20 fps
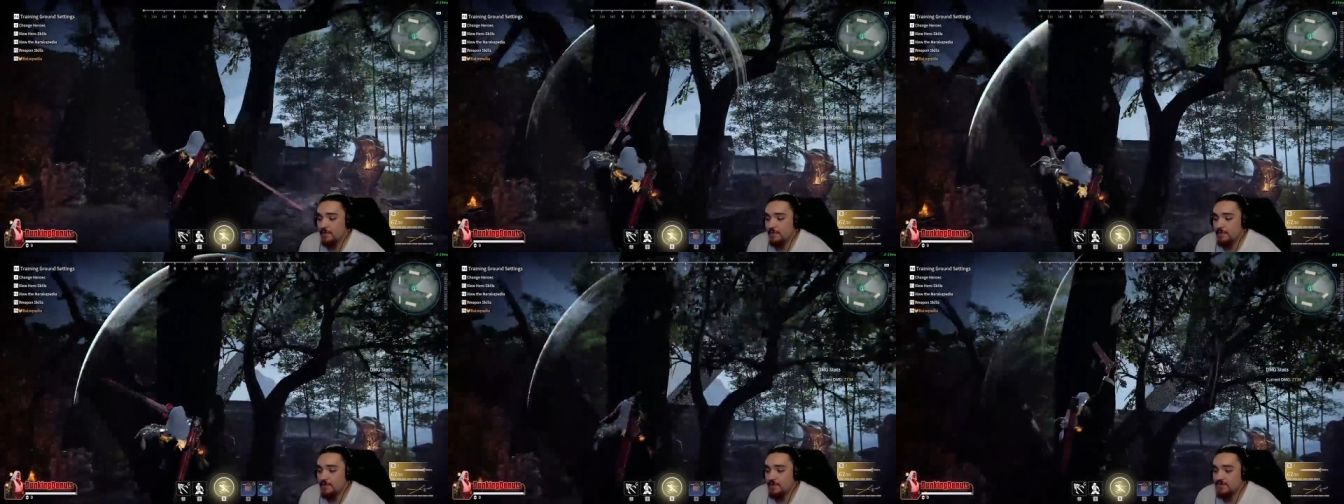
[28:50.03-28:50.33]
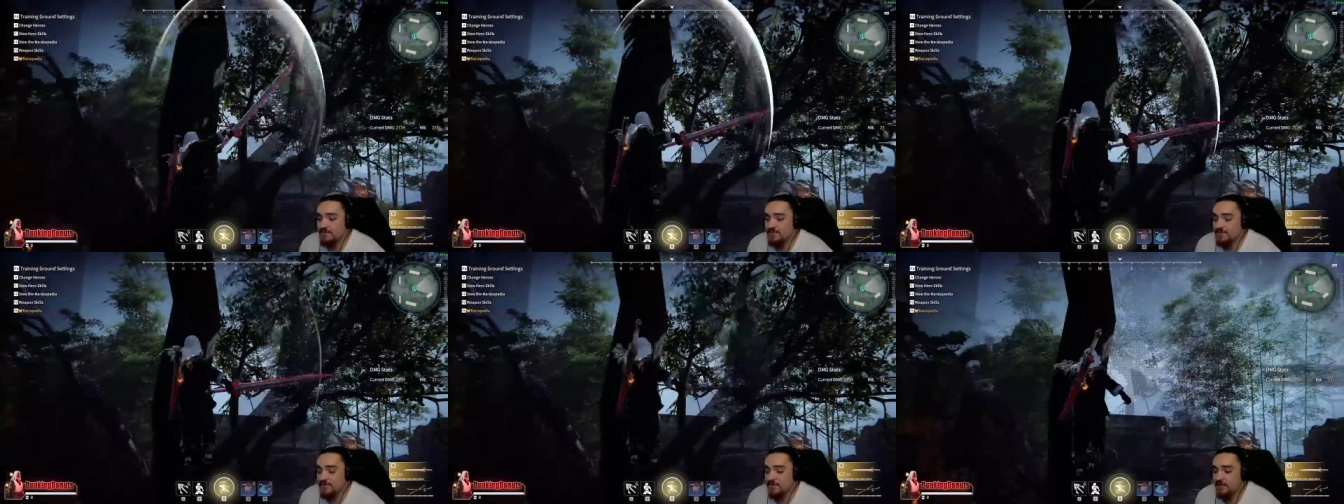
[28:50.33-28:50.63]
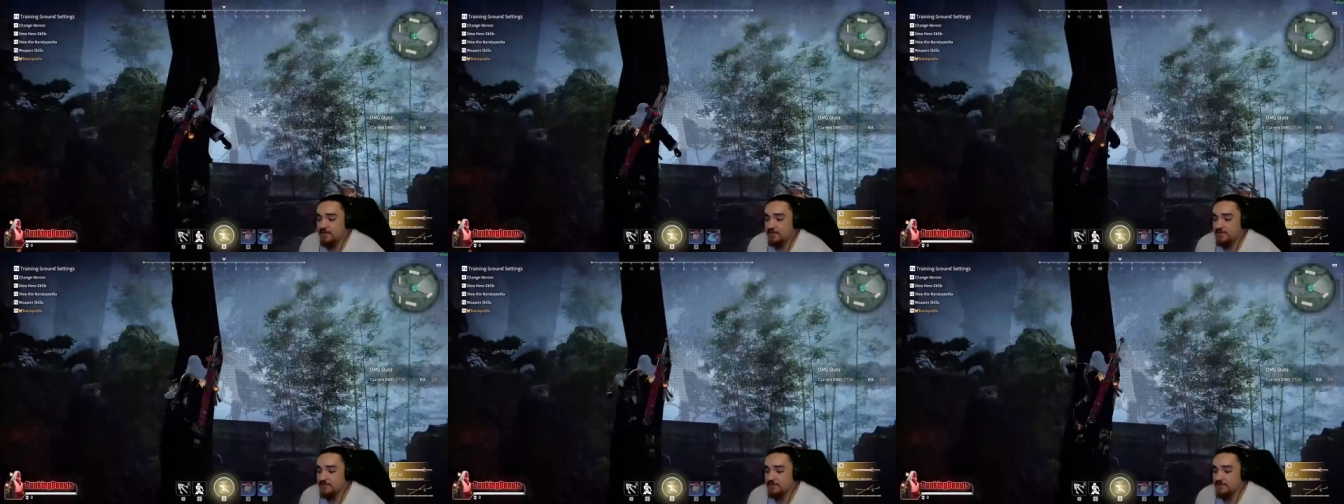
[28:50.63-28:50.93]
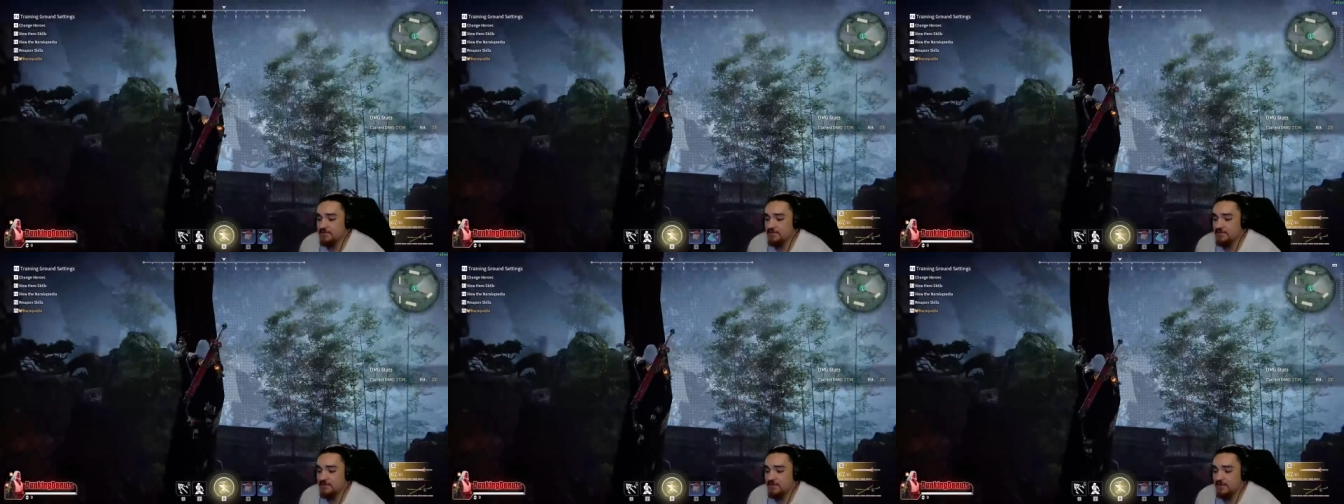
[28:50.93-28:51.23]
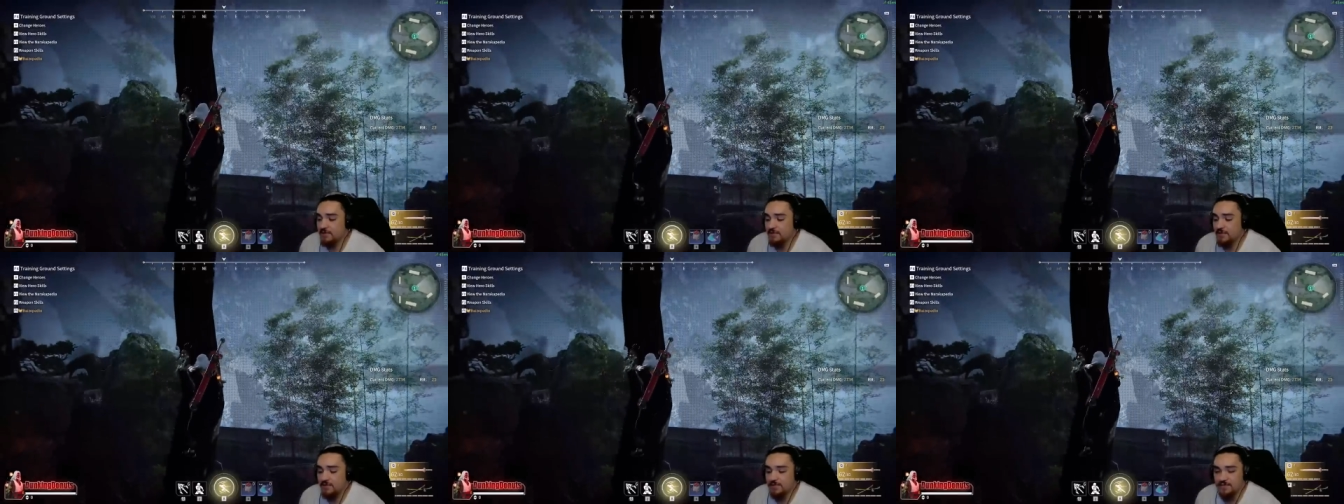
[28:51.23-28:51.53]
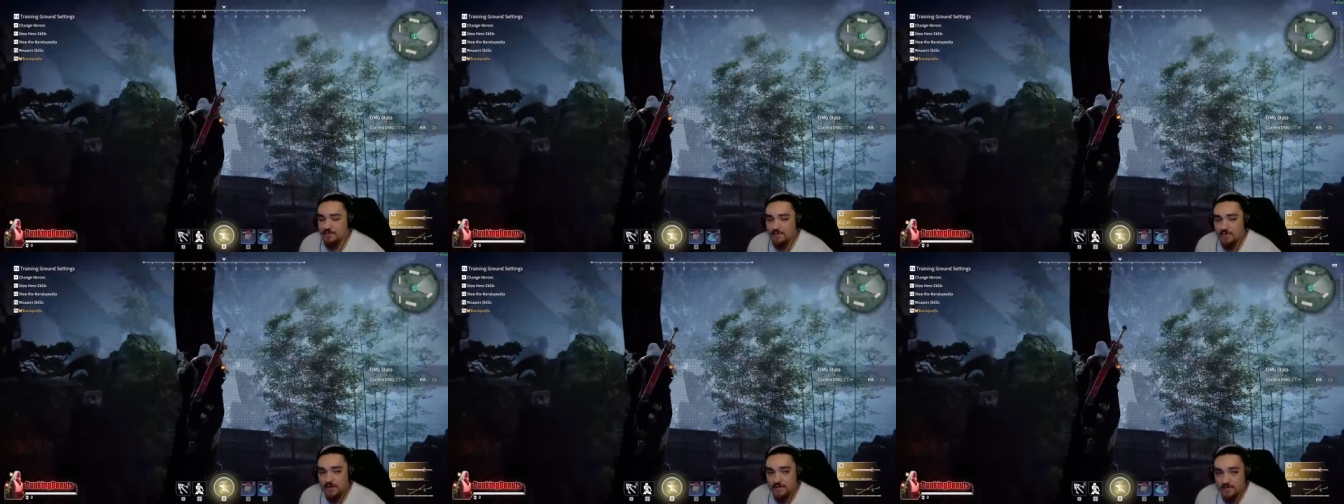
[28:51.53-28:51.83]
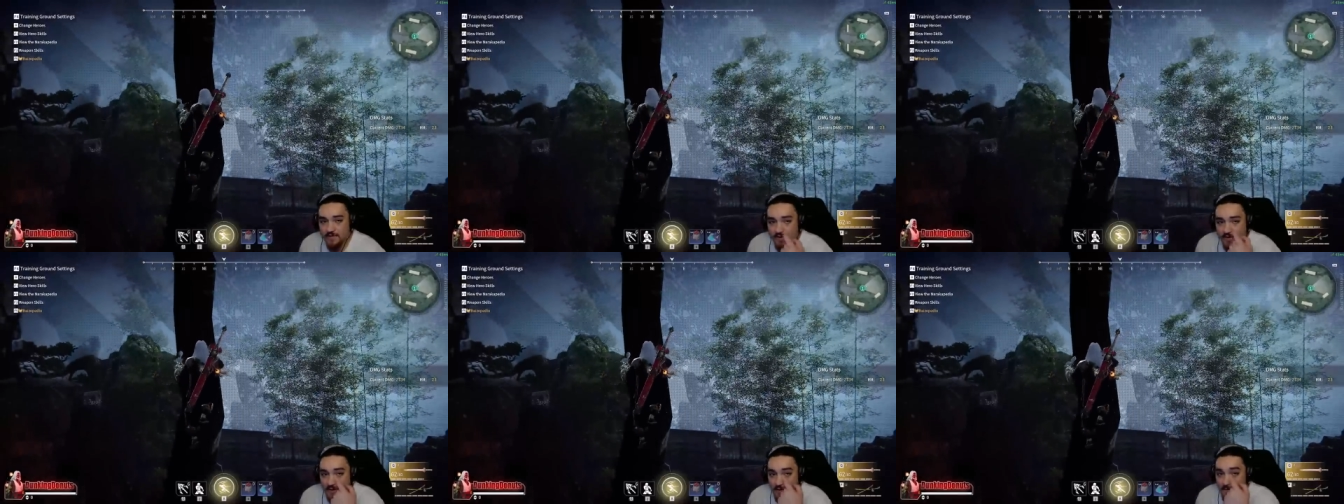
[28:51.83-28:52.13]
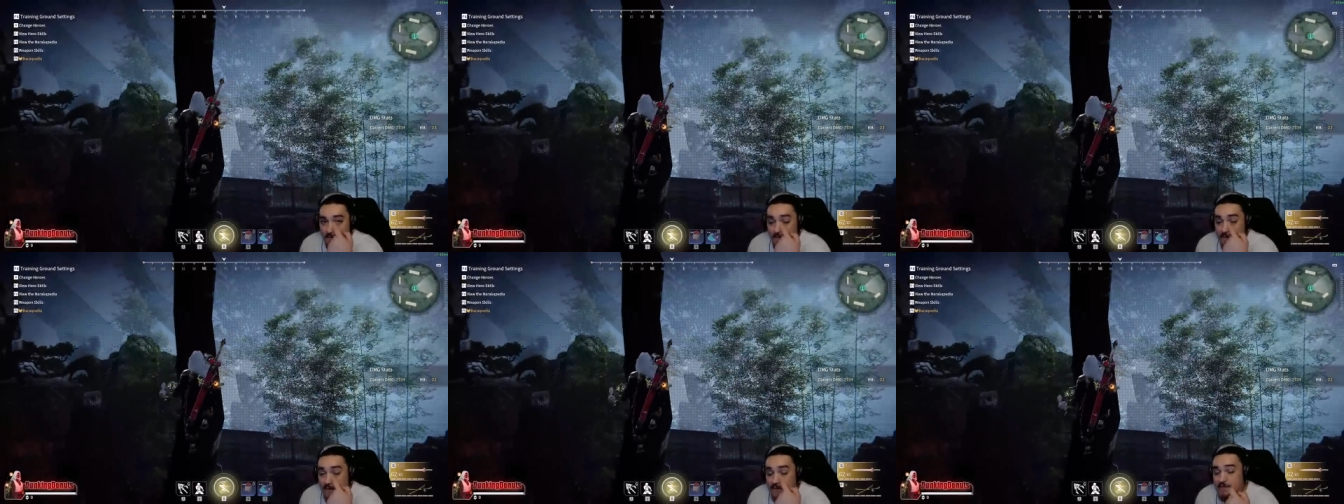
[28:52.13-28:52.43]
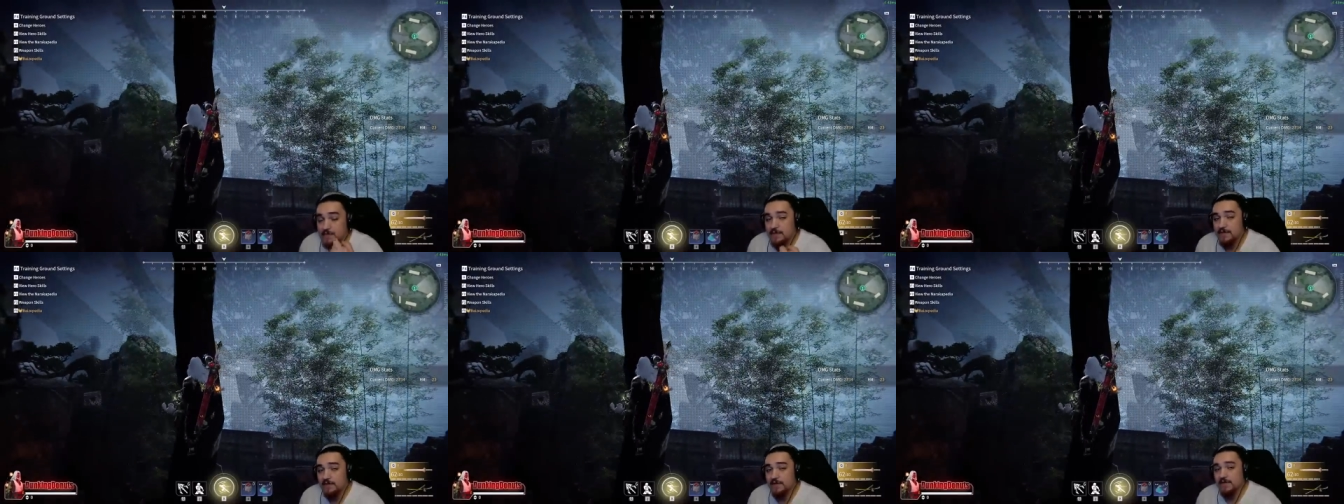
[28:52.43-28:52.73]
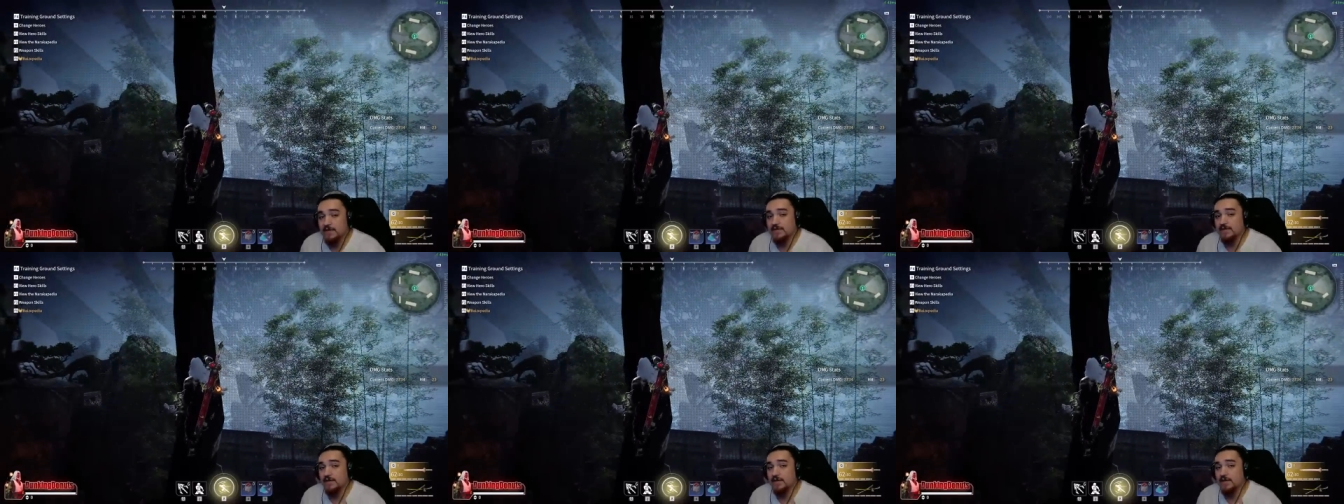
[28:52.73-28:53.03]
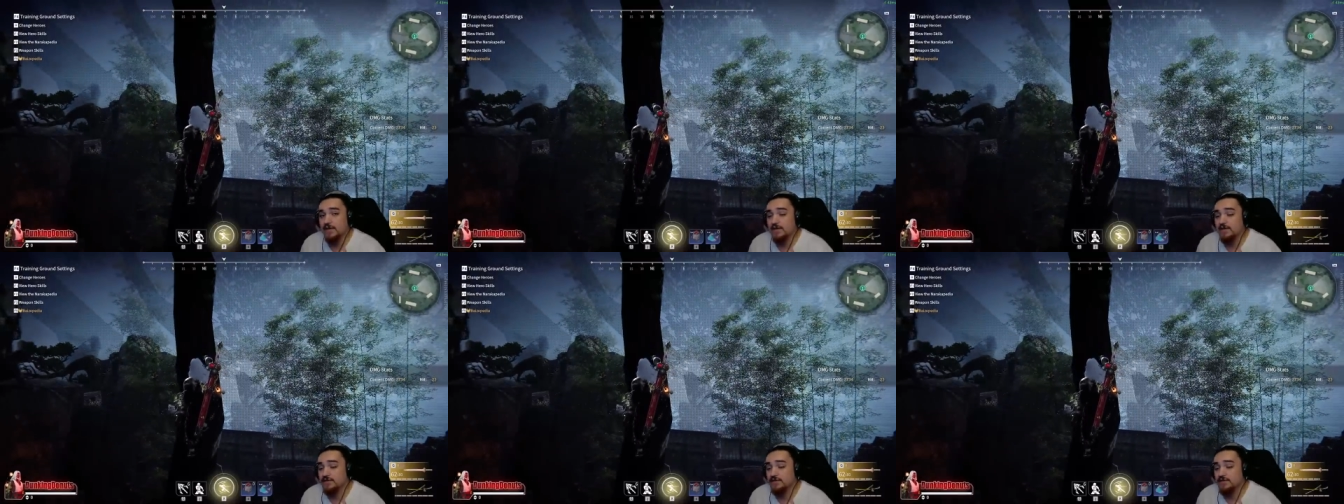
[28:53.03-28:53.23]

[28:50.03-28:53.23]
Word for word: press the horizontal type button and then immediately